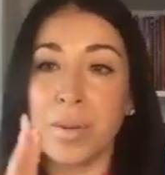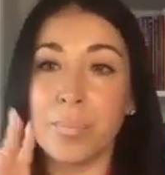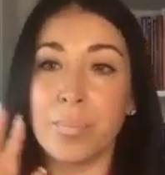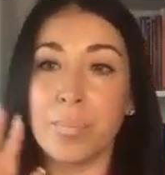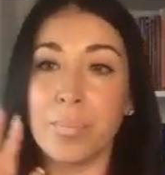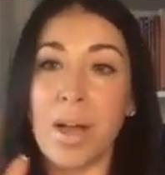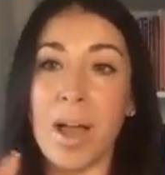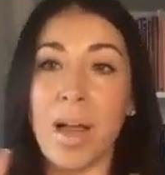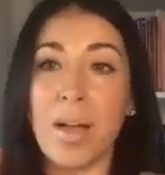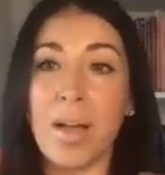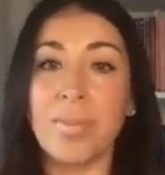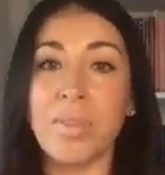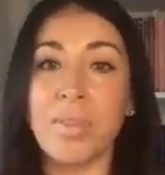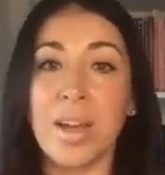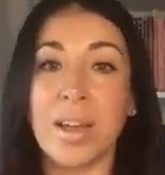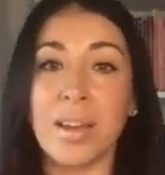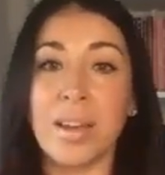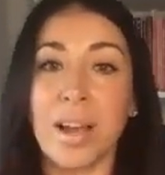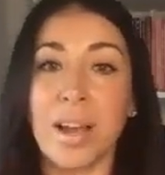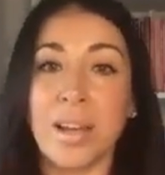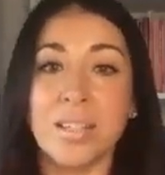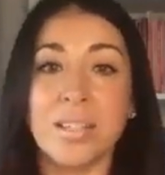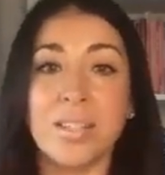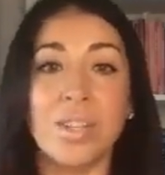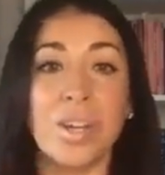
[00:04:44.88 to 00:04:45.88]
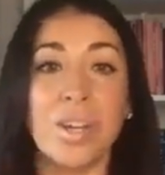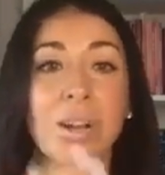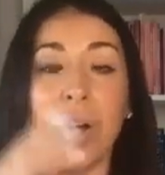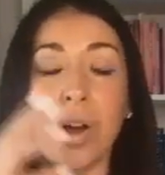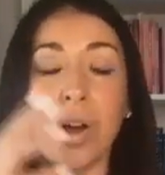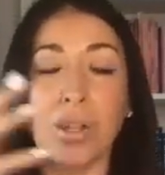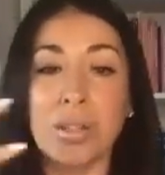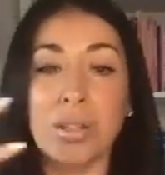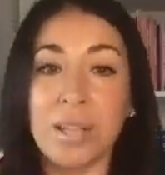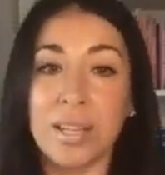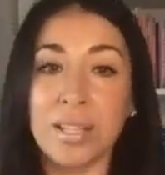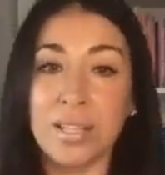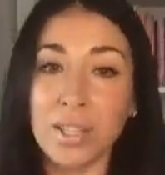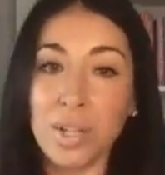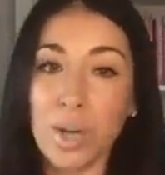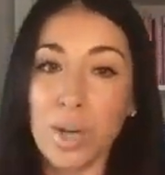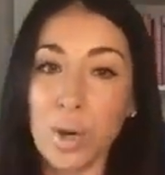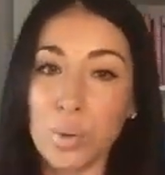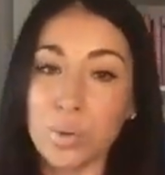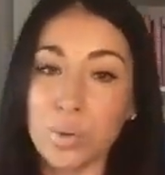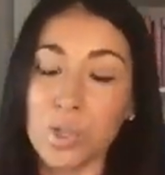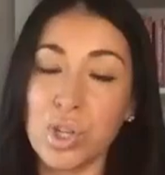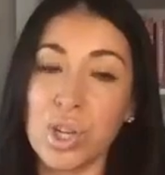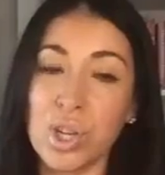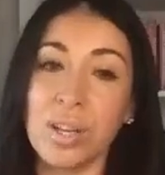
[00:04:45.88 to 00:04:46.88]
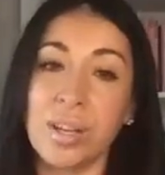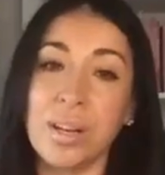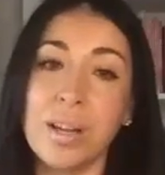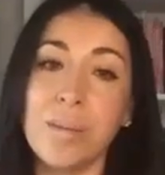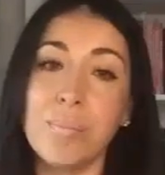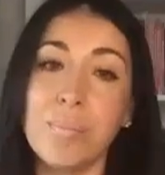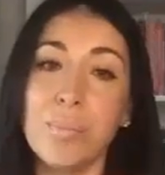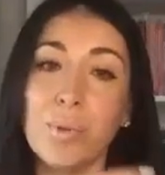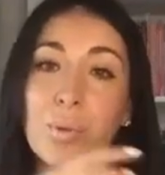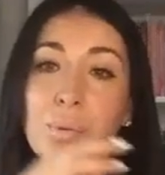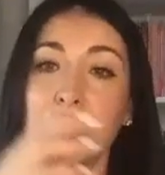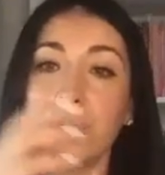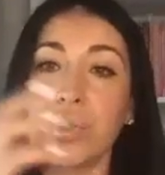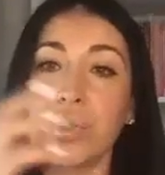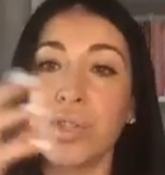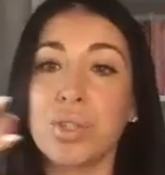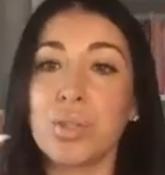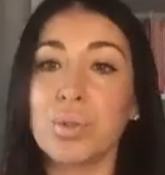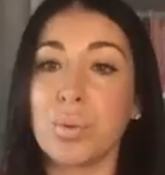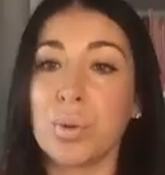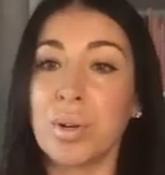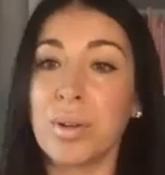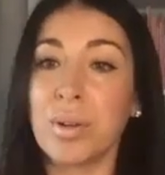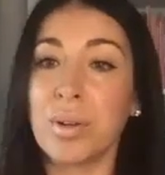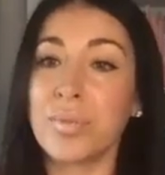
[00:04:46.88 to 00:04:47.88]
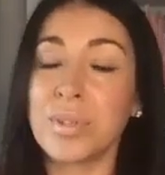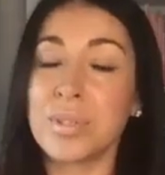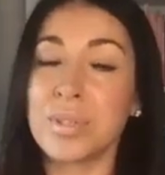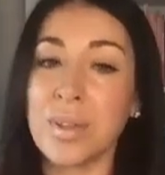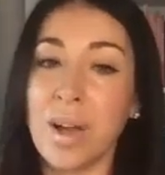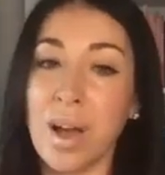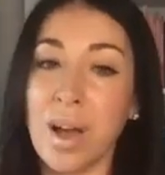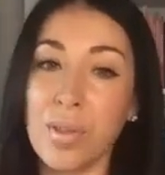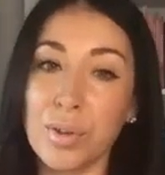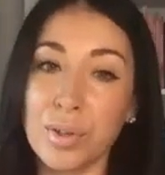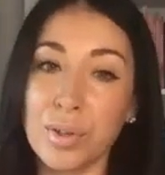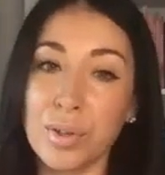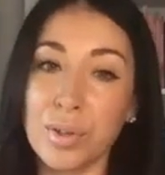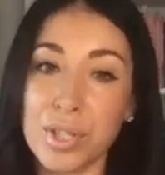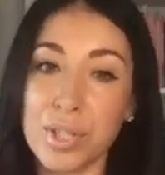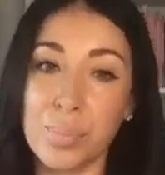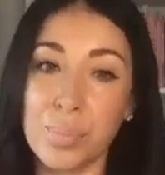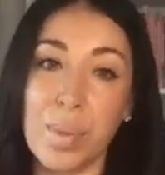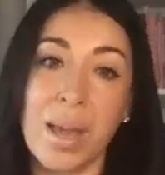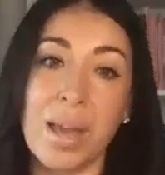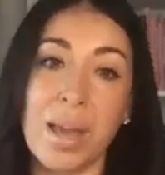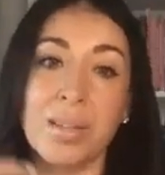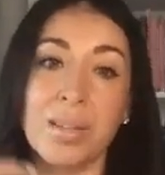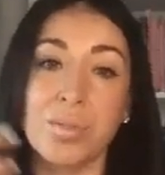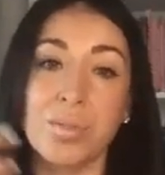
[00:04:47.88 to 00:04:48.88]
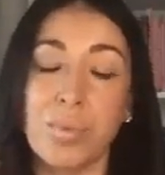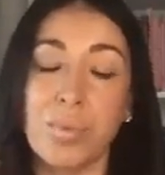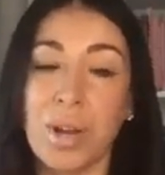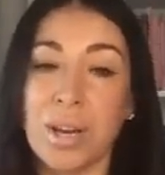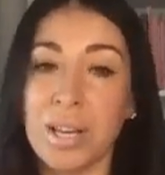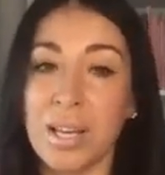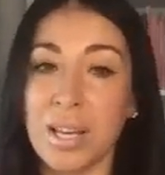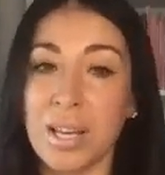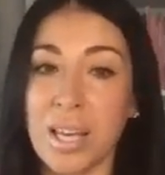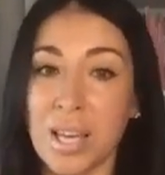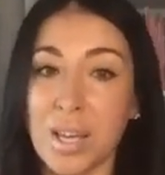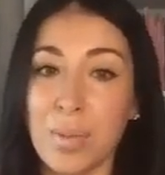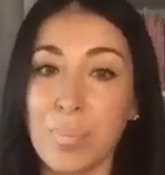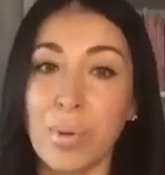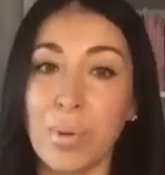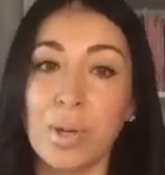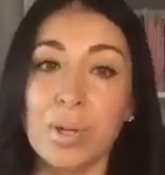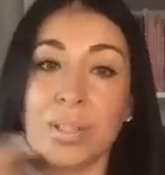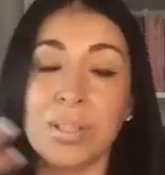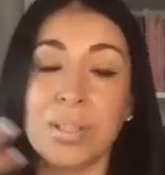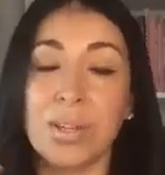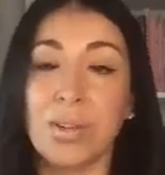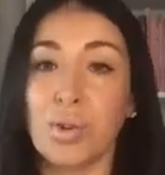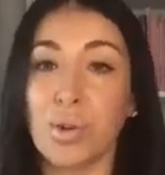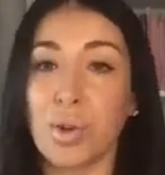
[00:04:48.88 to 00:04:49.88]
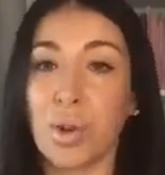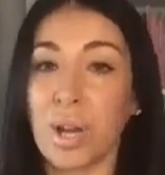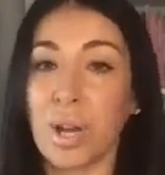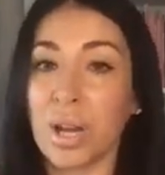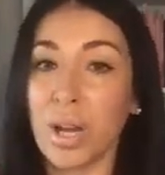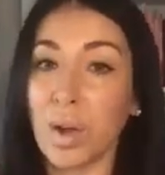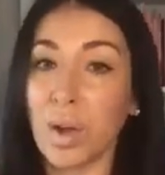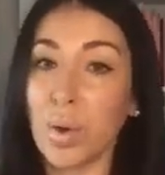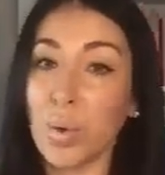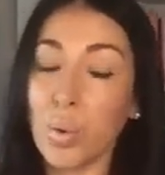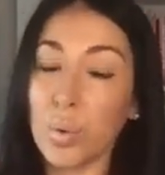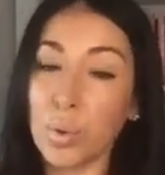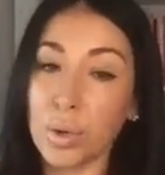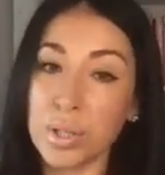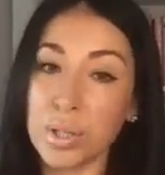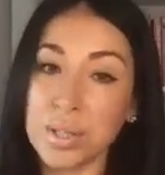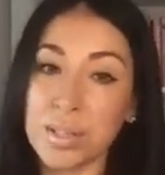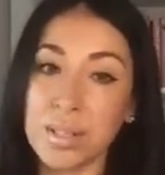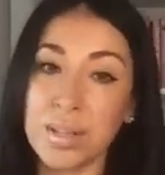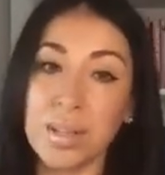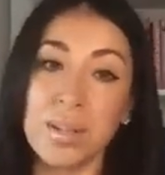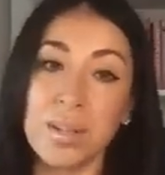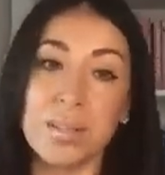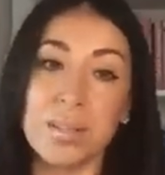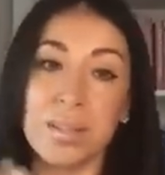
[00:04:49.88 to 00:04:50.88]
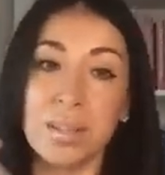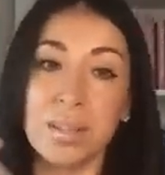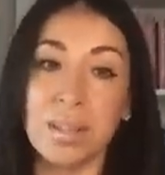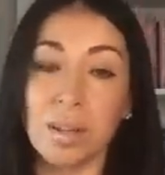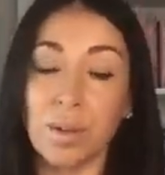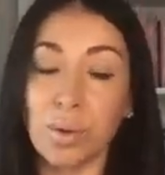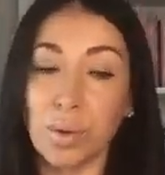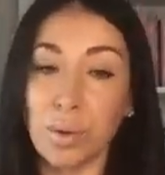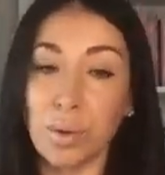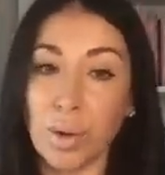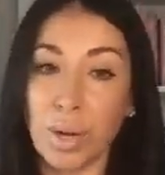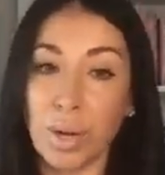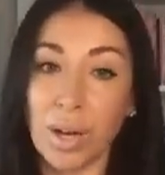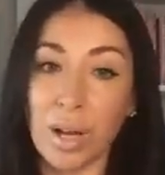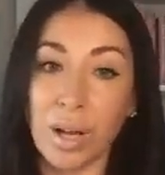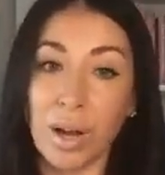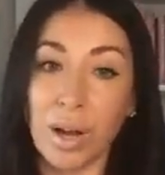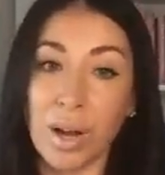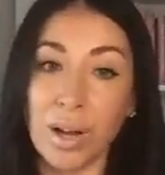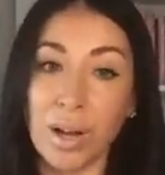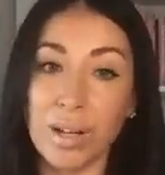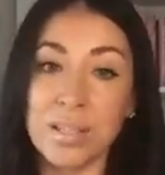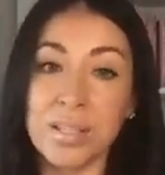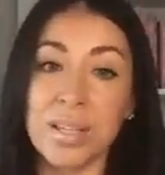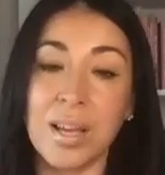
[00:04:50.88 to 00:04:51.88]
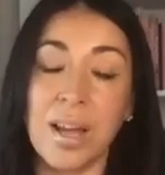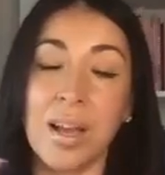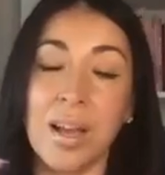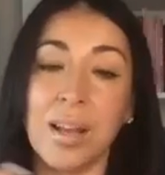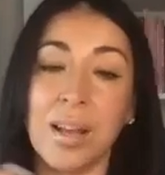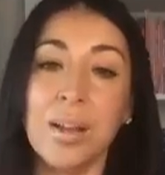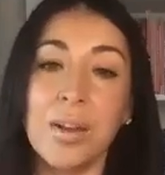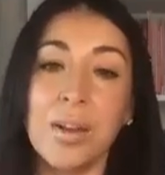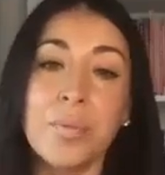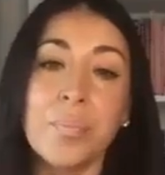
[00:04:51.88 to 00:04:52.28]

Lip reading: And then I did online coaching and I moved to sort of this other space, writing ebooks and creating courses and creating content.